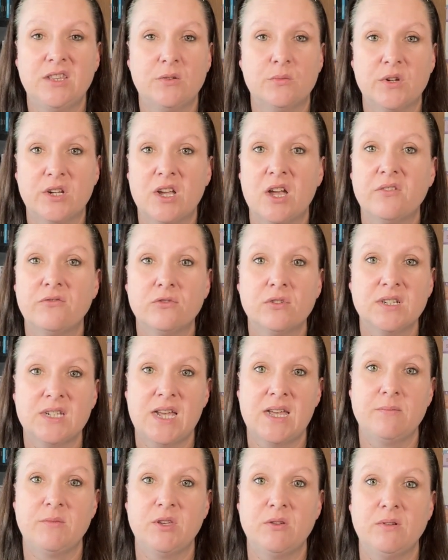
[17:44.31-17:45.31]
the recovery
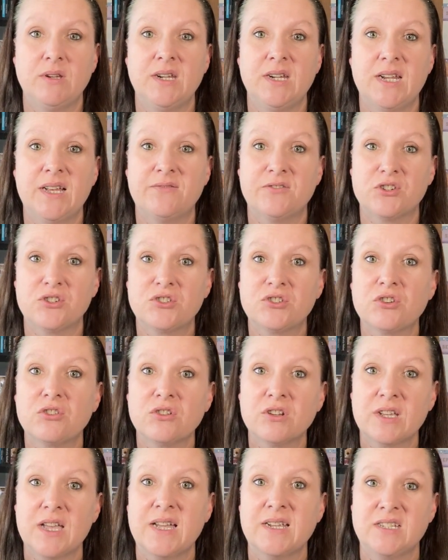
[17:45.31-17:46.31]
time you need after
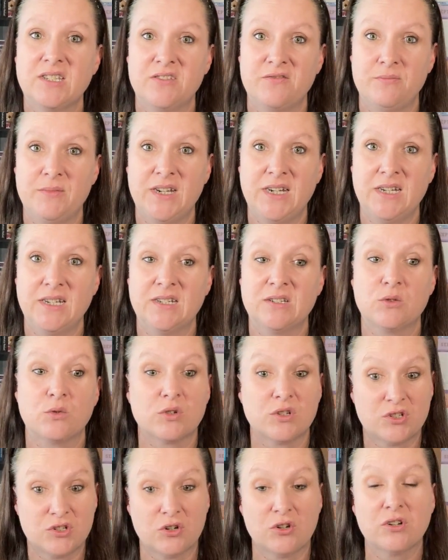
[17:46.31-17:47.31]
certain kinds of meetings or
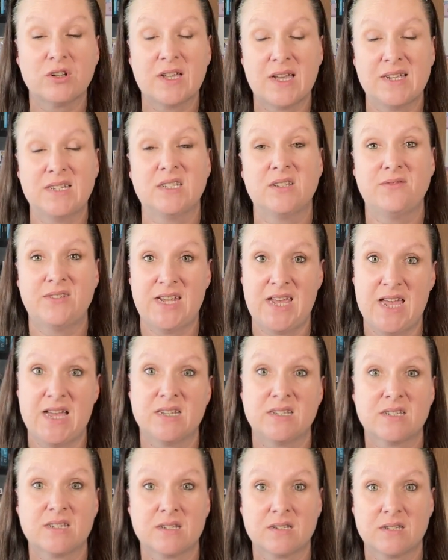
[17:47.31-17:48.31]
certain kinds of
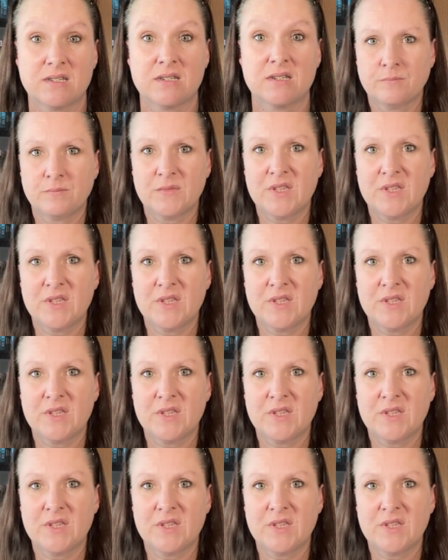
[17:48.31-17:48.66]
tasks.